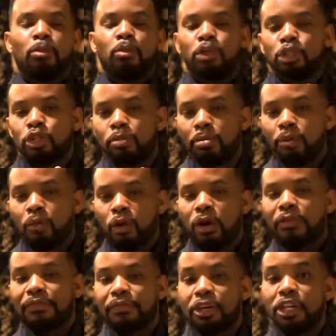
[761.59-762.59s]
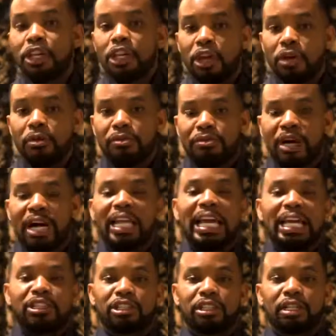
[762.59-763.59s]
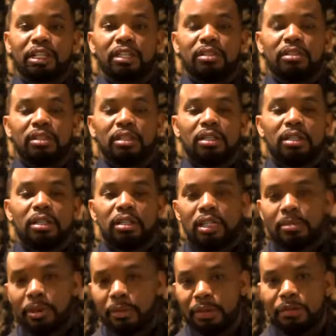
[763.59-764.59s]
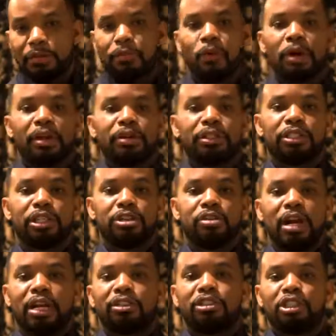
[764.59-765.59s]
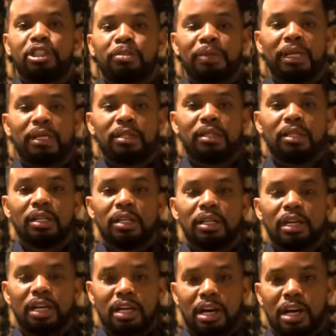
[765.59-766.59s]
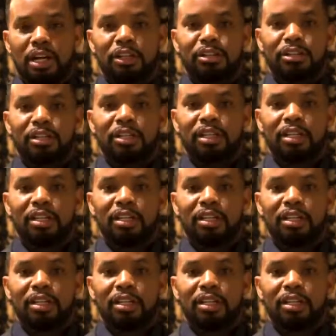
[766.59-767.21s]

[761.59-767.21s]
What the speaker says: will do more for you financially than maybe the 4 years that you actually spent in college.